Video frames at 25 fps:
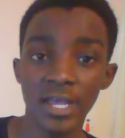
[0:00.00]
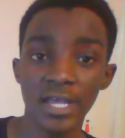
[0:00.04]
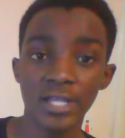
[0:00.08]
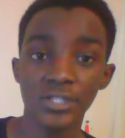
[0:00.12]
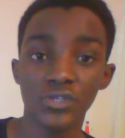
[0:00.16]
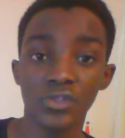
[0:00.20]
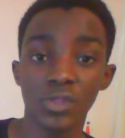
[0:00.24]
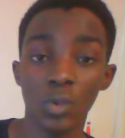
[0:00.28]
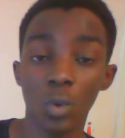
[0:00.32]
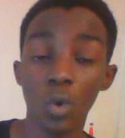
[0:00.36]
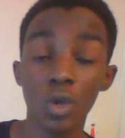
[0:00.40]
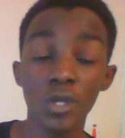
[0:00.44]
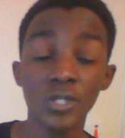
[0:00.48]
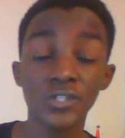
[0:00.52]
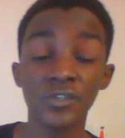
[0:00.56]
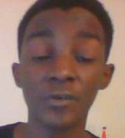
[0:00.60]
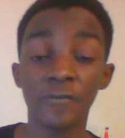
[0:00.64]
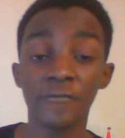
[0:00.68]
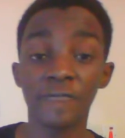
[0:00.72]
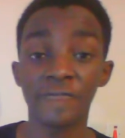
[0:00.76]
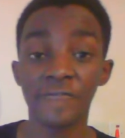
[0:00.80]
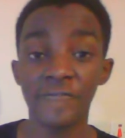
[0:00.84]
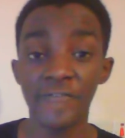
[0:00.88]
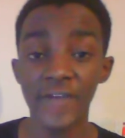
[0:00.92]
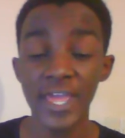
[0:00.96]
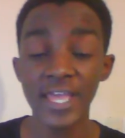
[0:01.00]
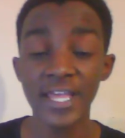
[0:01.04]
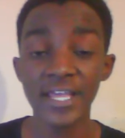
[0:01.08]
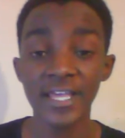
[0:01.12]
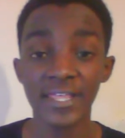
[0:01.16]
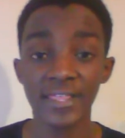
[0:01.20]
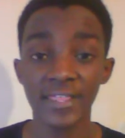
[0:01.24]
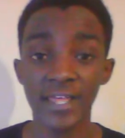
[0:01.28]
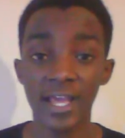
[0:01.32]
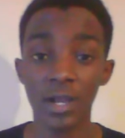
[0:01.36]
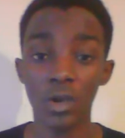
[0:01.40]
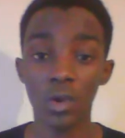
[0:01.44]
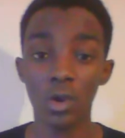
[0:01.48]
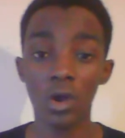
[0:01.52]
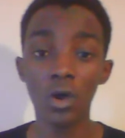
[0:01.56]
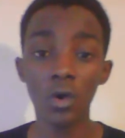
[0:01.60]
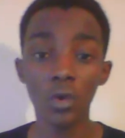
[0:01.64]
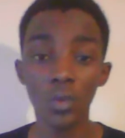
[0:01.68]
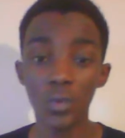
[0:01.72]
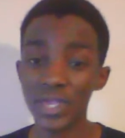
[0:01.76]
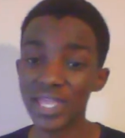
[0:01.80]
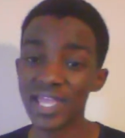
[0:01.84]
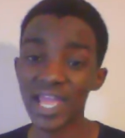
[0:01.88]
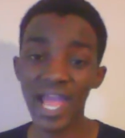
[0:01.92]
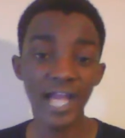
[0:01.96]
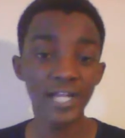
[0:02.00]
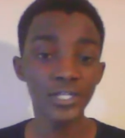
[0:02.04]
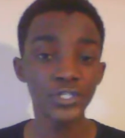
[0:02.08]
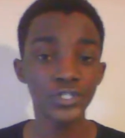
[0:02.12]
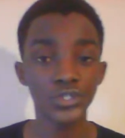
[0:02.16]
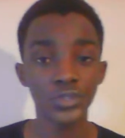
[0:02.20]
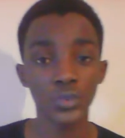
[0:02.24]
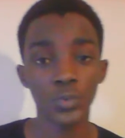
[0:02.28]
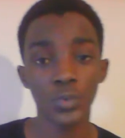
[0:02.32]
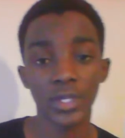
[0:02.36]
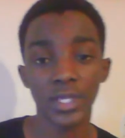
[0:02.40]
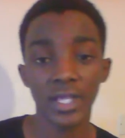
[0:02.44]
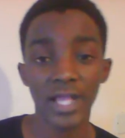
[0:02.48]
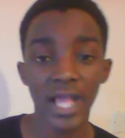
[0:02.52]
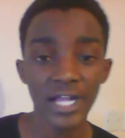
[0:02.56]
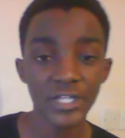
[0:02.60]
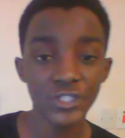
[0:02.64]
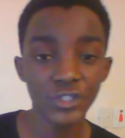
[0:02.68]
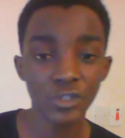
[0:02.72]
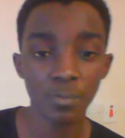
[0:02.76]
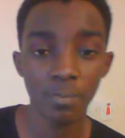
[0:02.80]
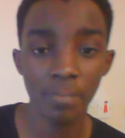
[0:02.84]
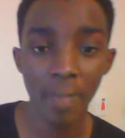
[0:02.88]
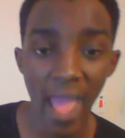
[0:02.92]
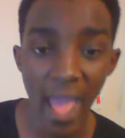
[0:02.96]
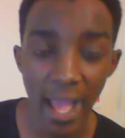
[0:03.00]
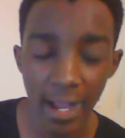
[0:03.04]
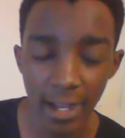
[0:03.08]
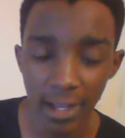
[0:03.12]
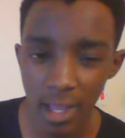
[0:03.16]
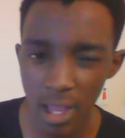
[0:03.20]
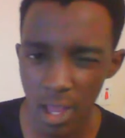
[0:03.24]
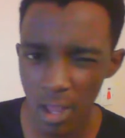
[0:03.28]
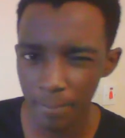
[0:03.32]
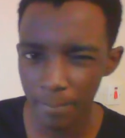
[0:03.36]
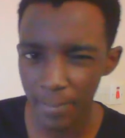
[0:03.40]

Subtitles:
So the word is of fake that, oh, we got you back.